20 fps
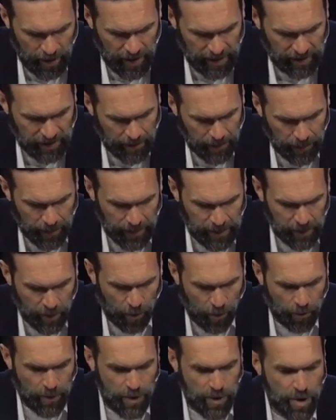They simply
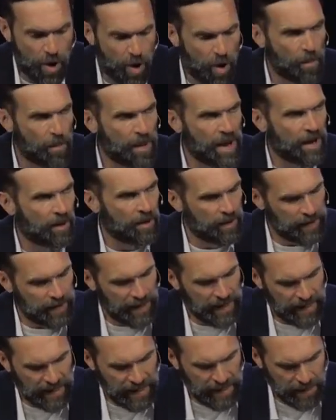don't know better and
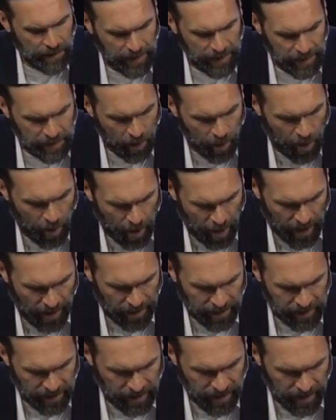they need to be
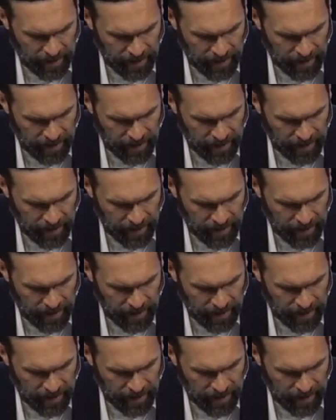taught.